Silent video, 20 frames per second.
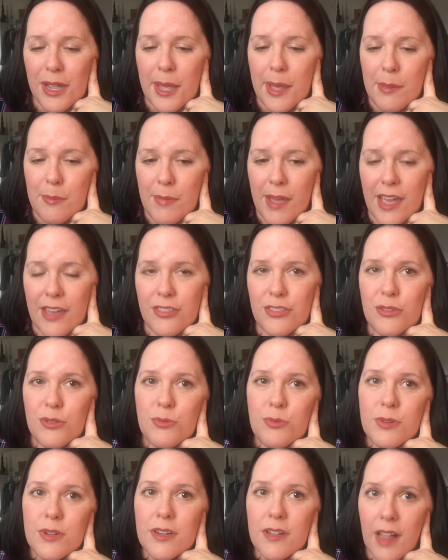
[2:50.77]
math, you
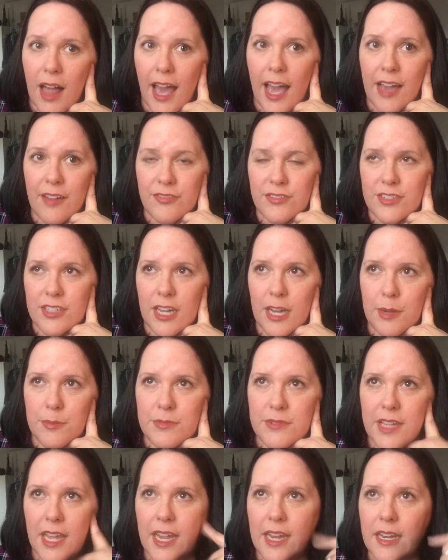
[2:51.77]
will have to
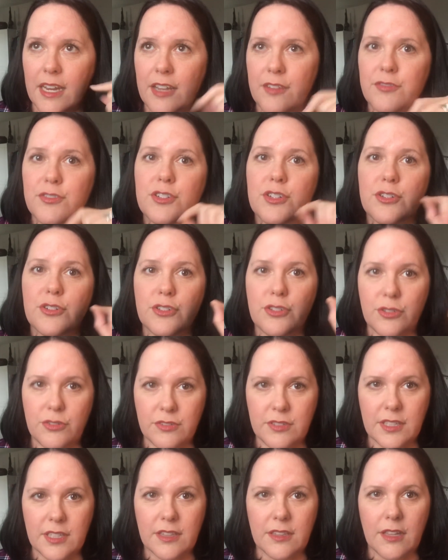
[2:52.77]
update if you're
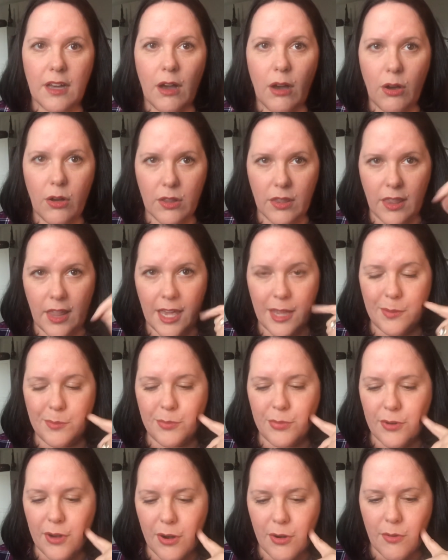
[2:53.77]
using the online
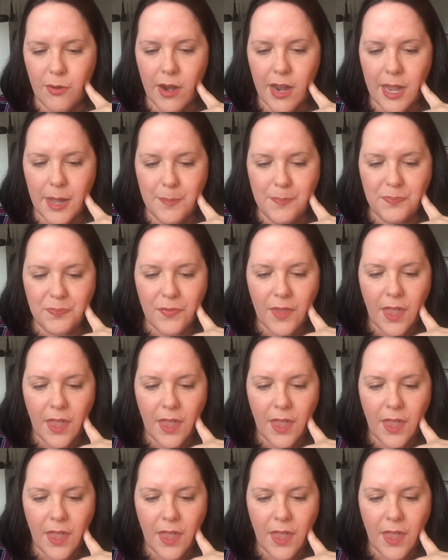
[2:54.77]
program.